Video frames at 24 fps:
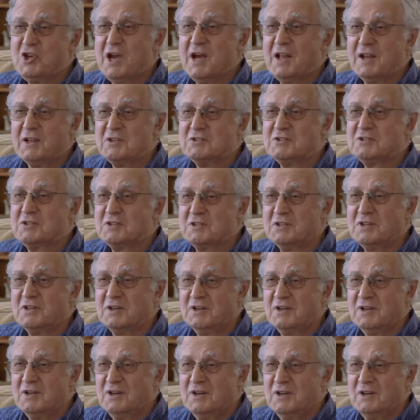challenge
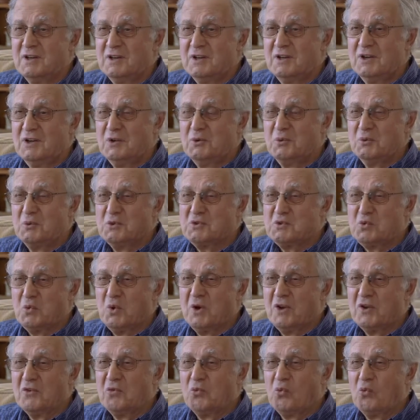was
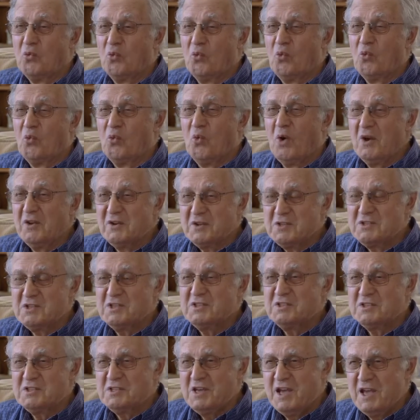one of what does
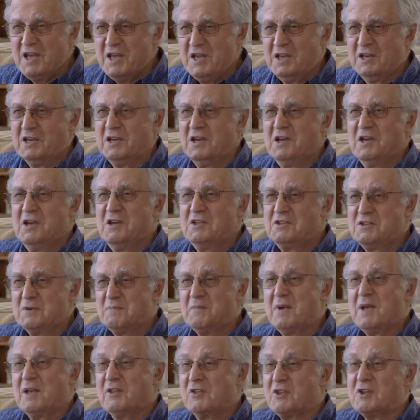it take to
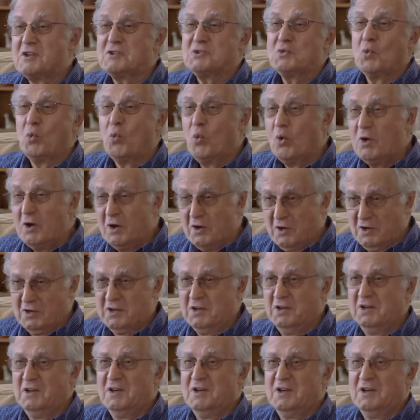make this work?